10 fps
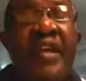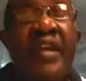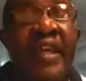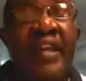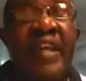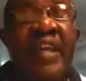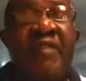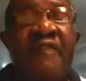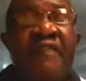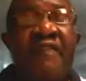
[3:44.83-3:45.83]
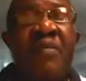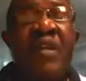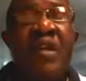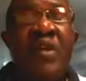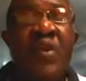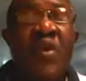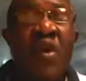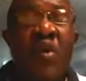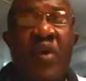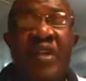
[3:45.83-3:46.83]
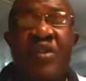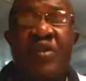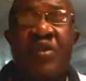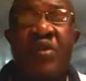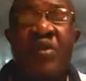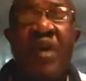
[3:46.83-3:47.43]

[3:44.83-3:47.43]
get them informed, know what to do,